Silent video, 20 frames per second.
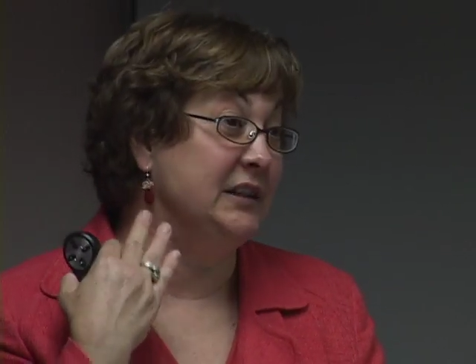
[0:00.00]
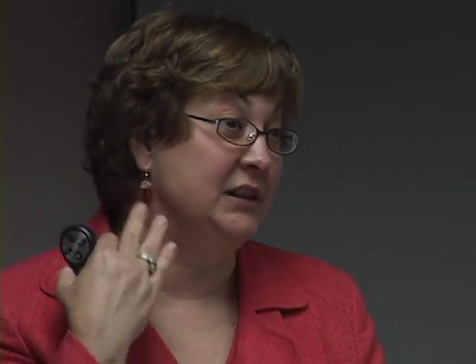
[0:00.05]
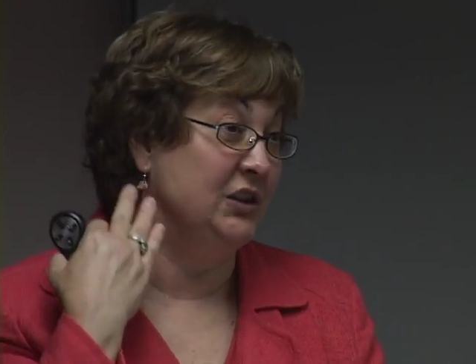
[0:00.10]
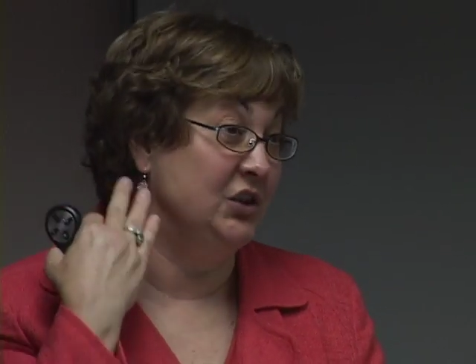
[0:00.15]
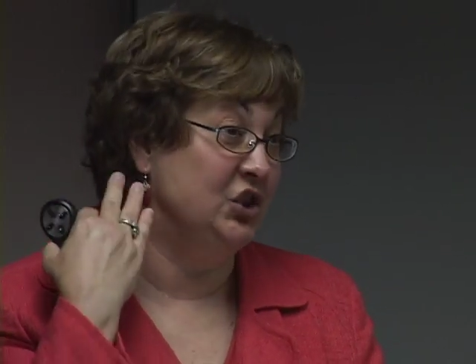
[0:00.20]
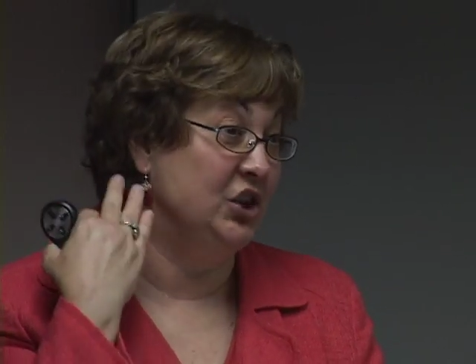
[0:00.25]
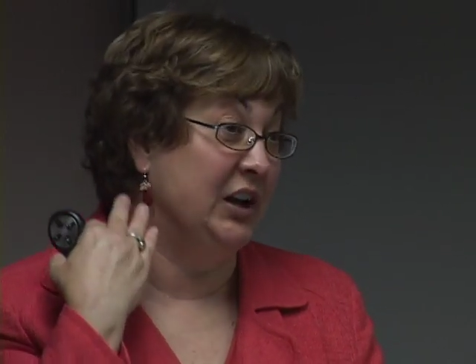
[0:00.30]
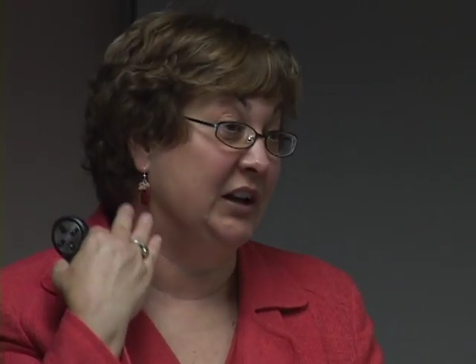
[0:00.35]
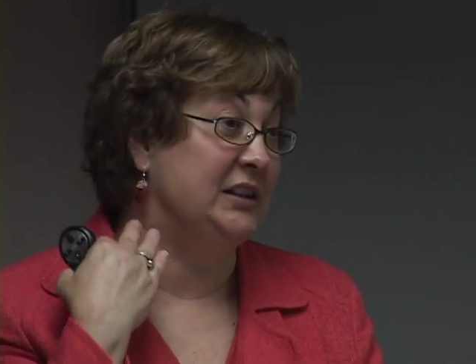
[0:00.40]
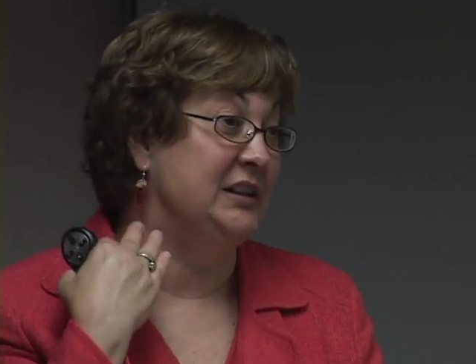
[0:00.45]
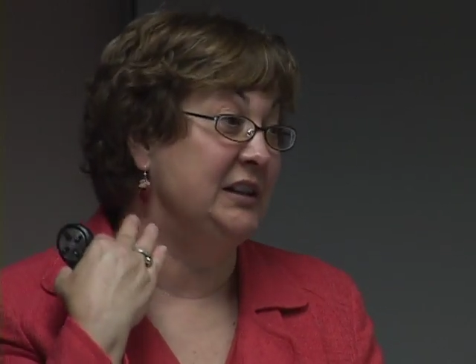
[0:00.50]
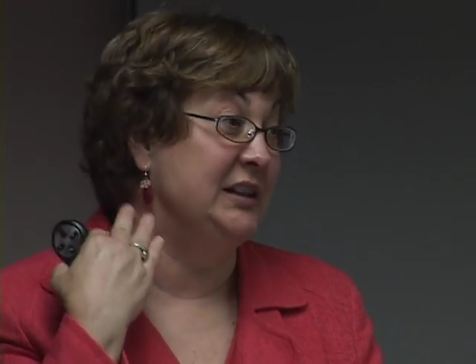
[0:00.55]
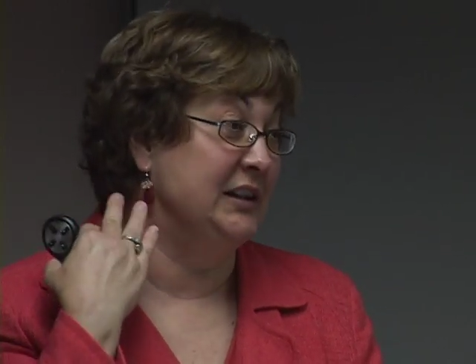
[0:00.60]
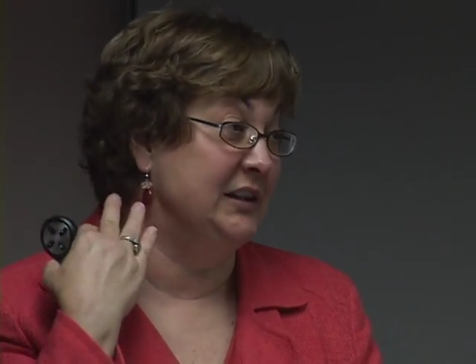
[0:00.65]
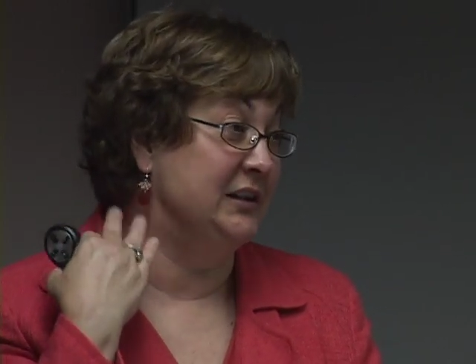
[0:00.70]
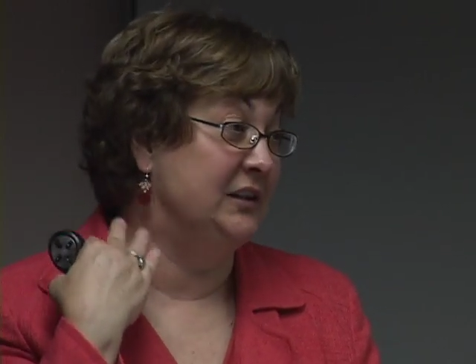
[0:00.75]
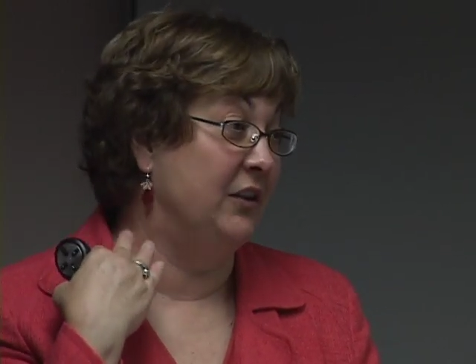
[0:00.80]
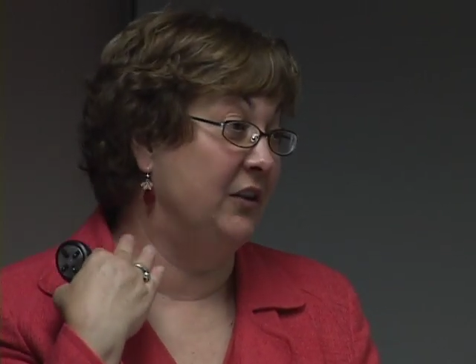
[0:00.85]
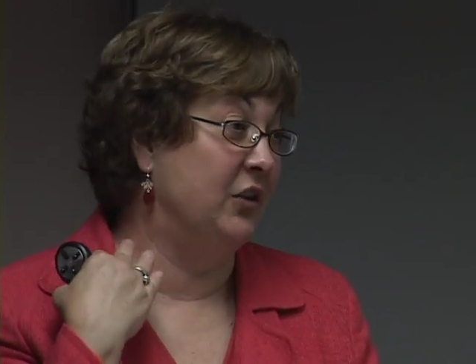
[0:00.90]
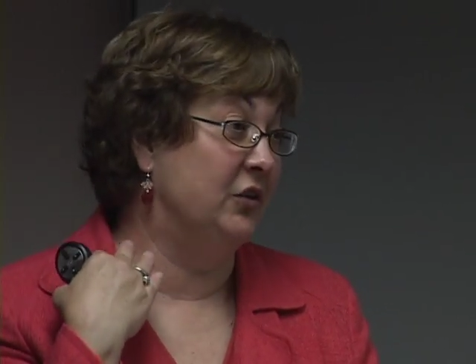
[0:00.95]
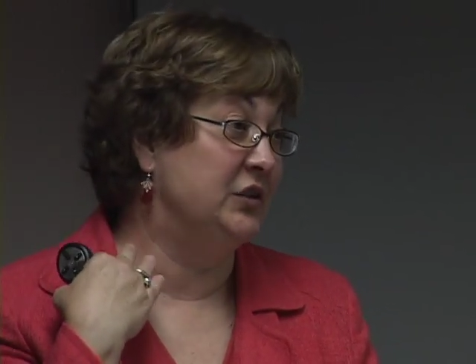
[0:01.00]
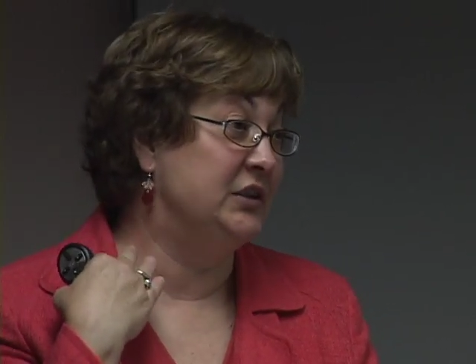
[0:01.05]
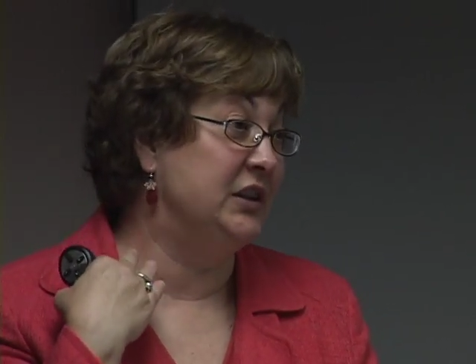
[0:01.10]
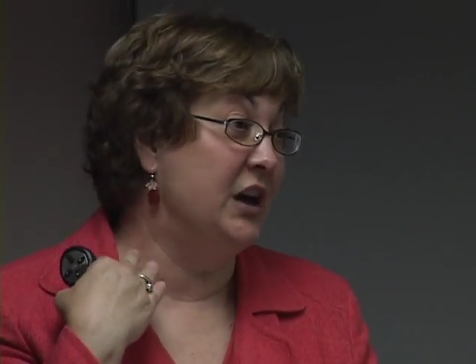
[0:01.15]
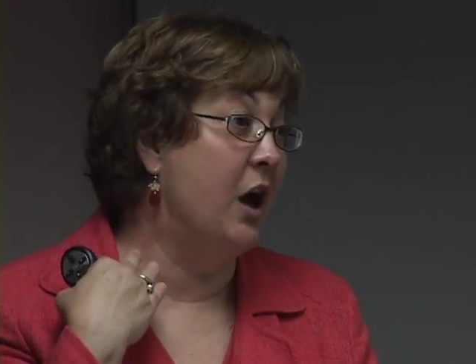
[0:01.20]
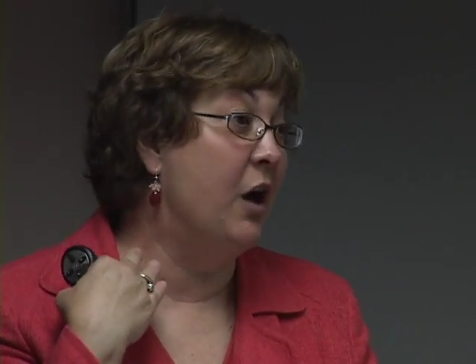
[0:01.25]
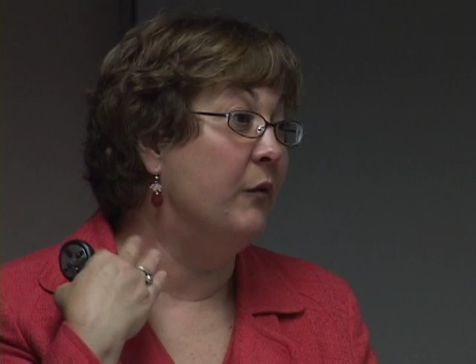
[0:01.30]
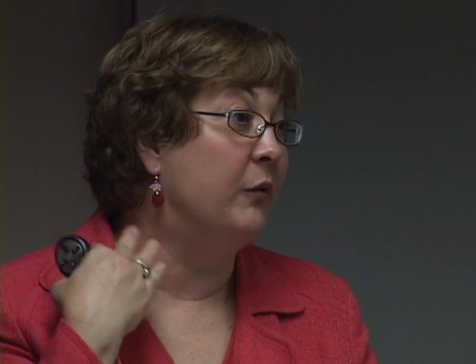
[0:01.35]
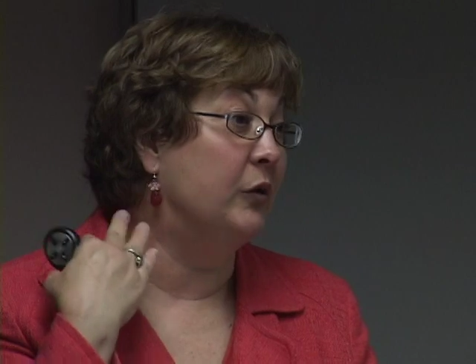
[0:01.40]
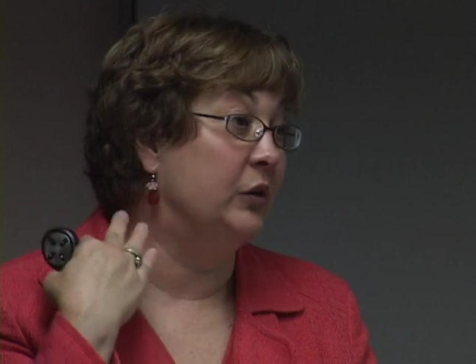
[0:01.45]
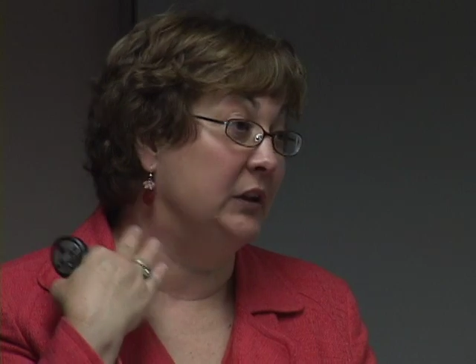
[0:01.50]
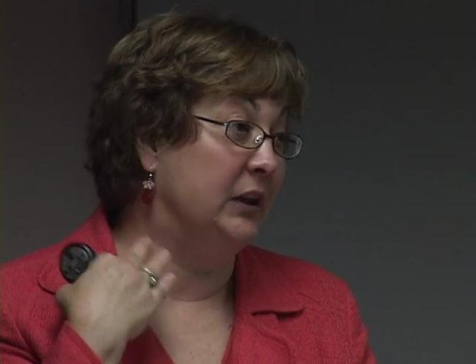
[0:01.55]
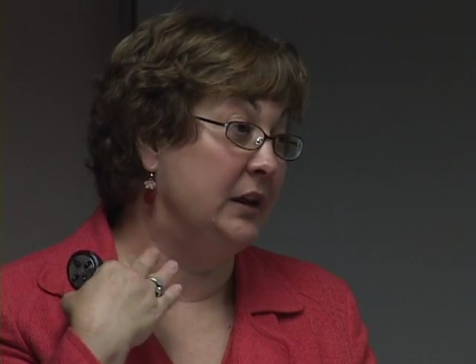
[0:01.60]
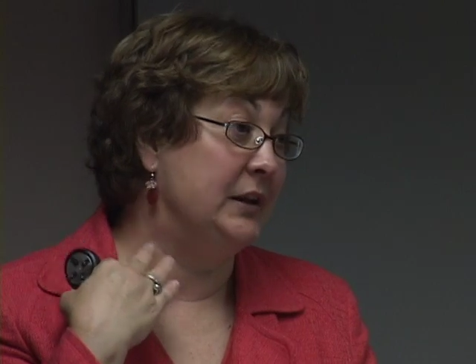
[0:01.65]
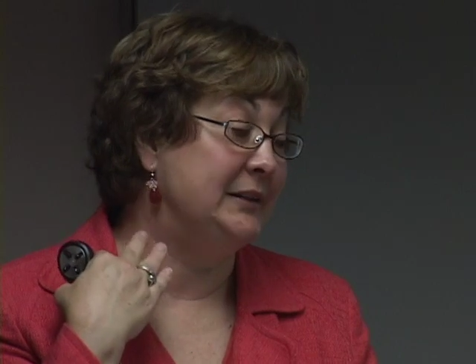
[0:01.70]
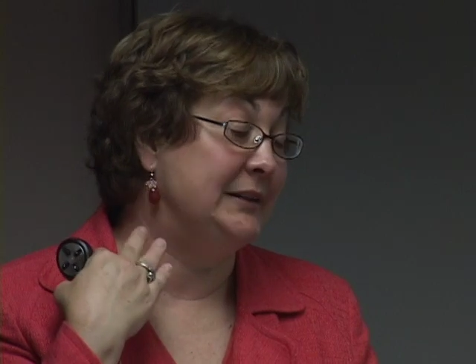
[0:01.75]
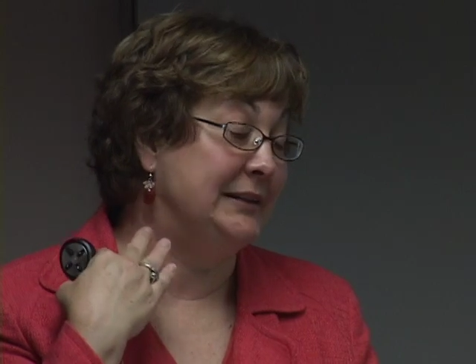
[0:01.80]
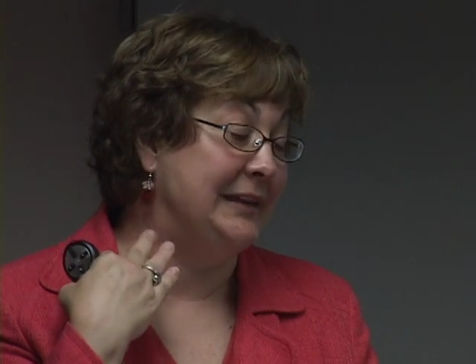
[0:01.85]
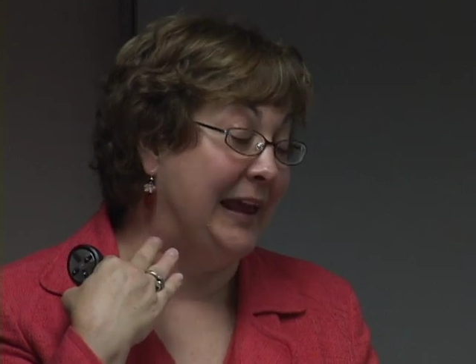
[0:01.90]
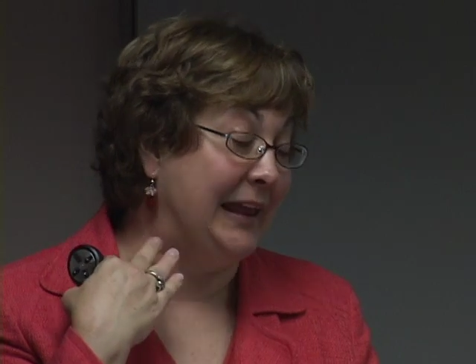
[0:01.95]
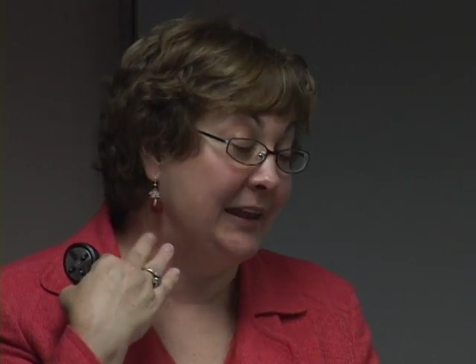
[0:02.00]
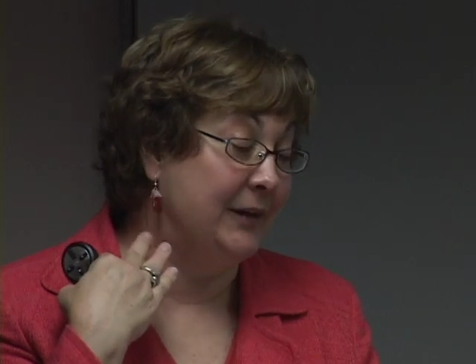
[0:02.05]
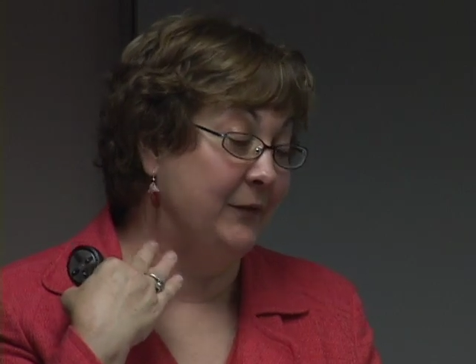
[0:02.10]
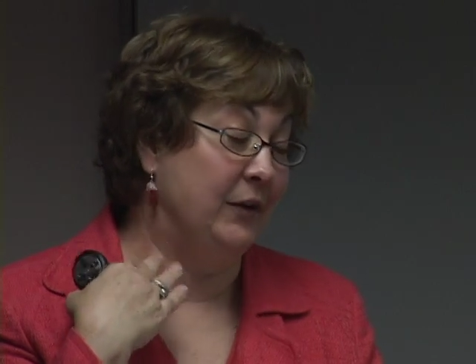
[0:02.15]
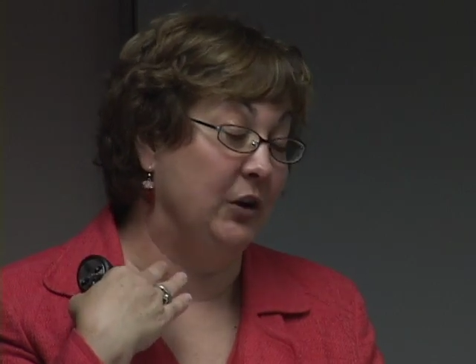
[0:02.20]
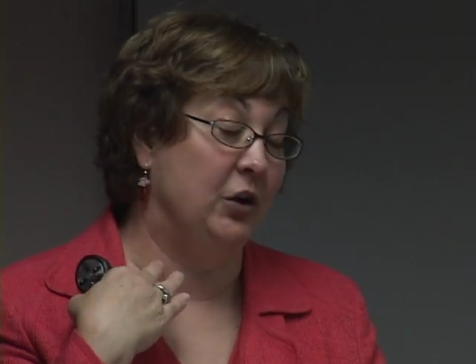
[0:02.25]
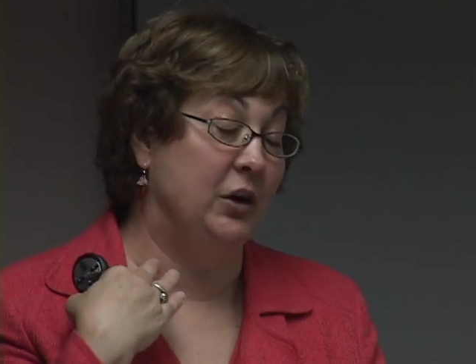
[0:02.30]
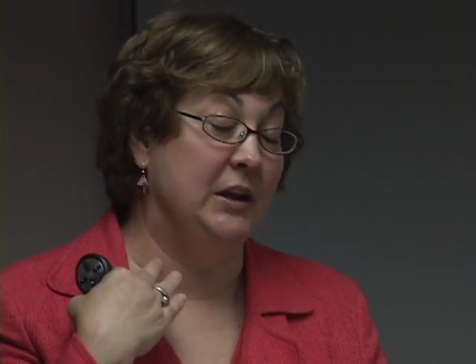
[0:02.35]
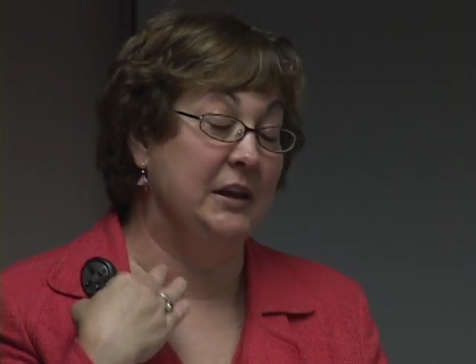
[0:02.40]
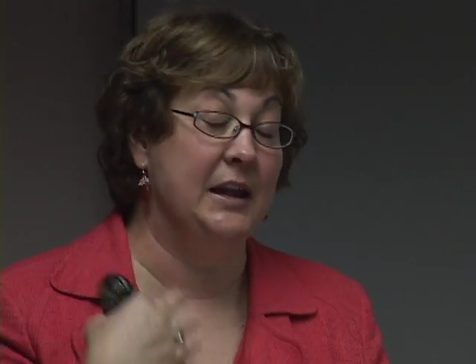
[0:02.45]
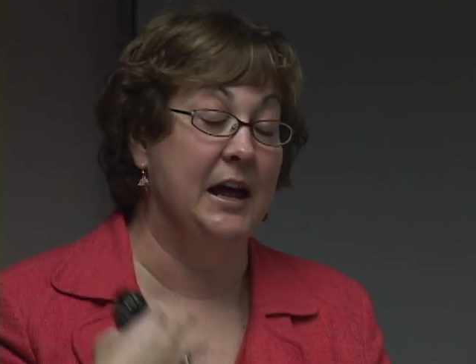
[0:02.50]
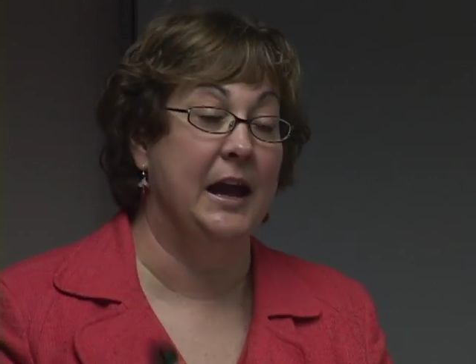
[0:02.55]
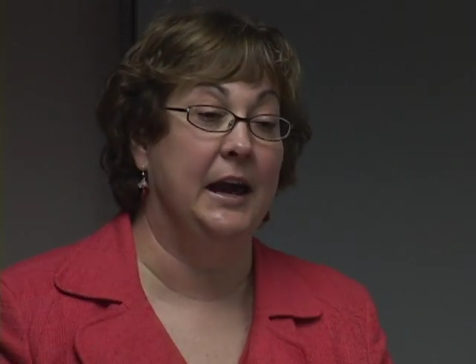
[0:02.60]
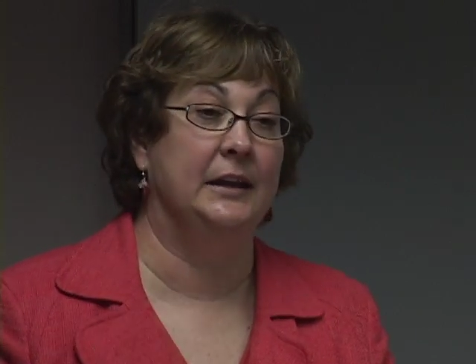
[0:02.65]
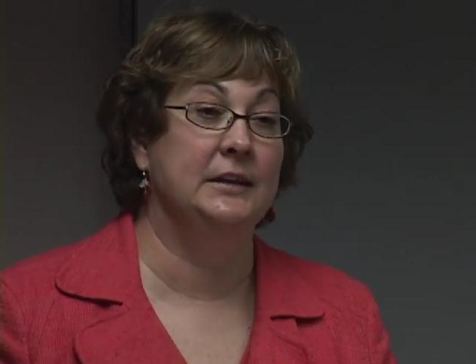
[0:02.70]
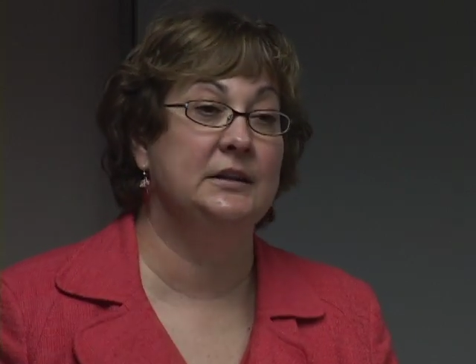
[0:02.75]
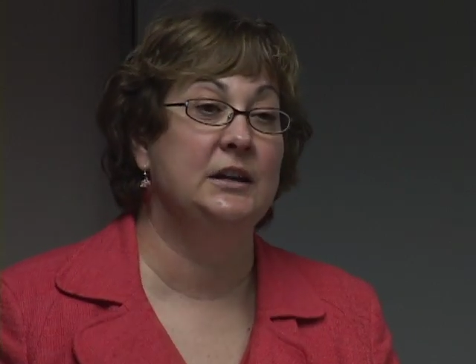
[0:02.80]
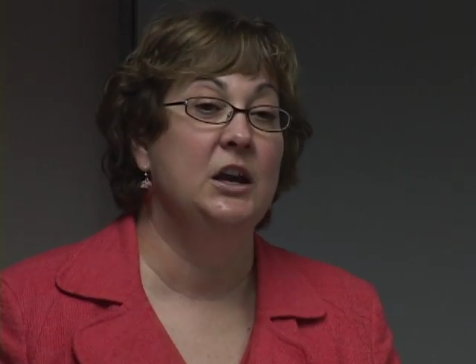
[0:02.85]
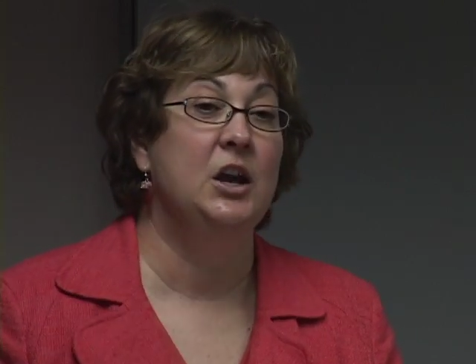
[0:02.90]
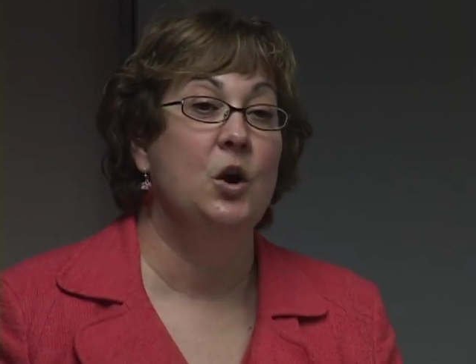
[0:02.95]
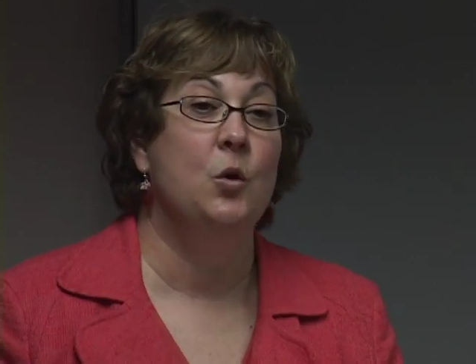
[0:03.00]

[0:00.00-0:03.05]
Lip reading: injected into their salivary glands